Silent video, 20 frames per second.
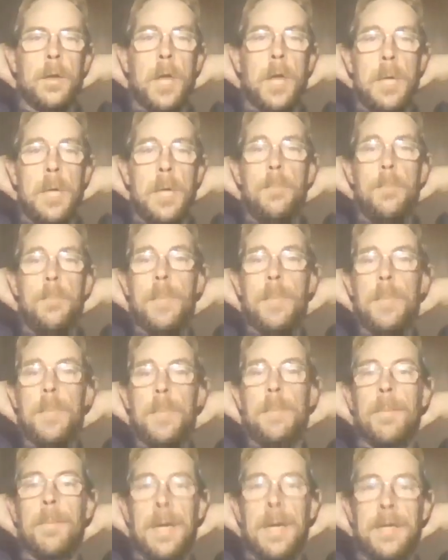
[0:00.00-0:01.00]
gotten
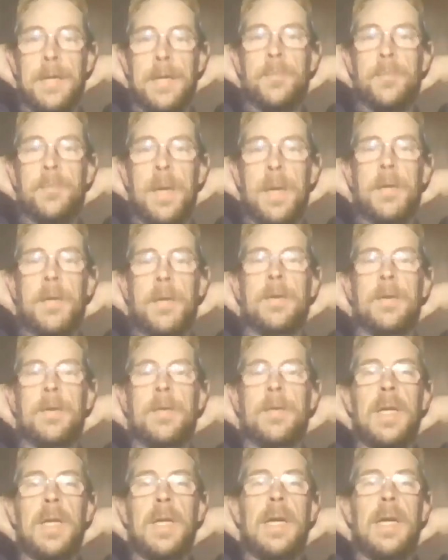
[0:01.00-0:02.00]
bit by
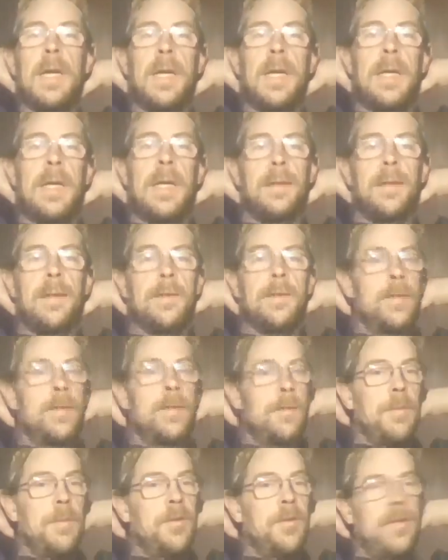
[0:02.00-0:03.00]
spiders, and
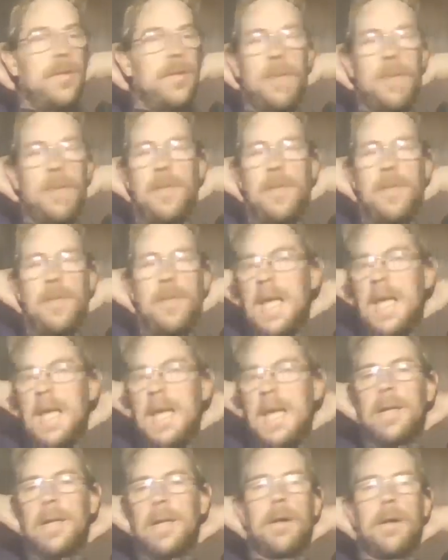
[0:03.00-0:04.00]
some of the stuff that
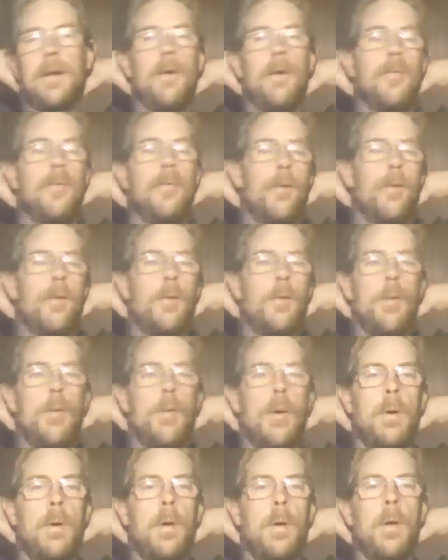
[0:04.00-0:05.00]
they had to go through.
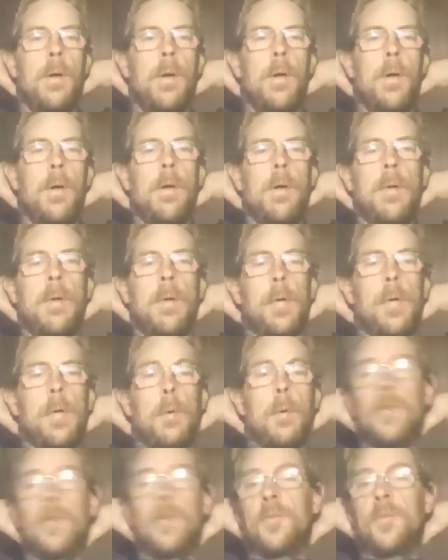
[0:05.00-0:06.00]

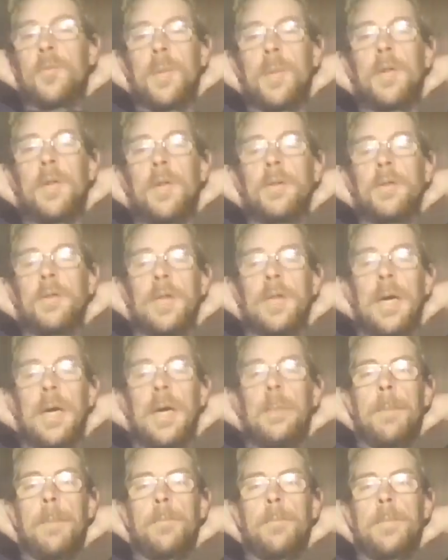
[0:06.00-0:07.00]
Like one of the spiders,
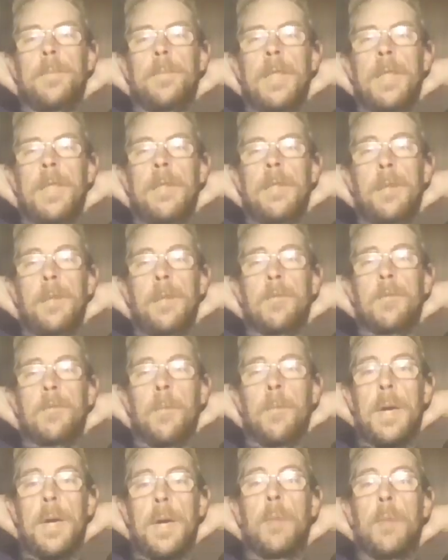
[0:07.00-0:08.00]
they think
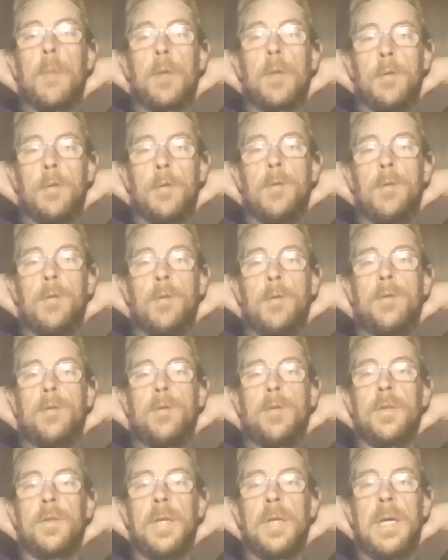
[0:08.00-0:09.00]
was a brown
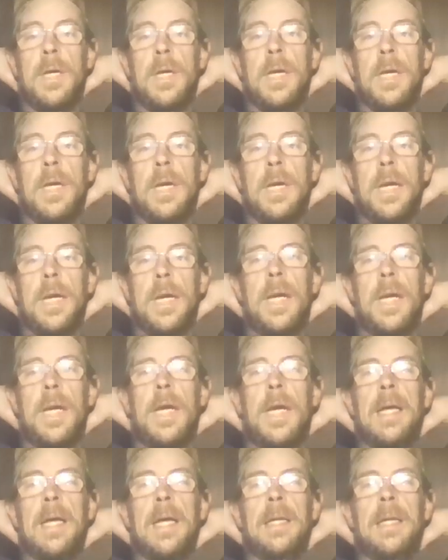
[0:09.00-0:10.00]
recluse,
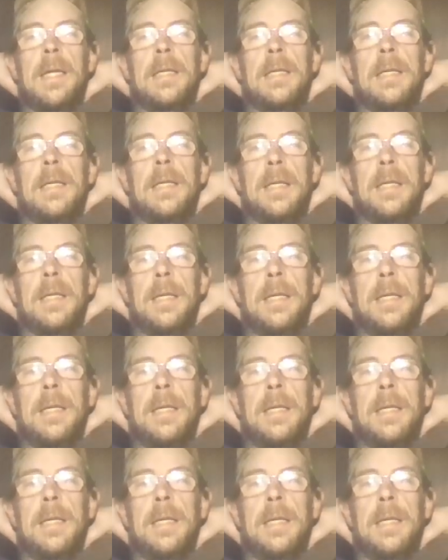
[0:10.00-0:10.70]
and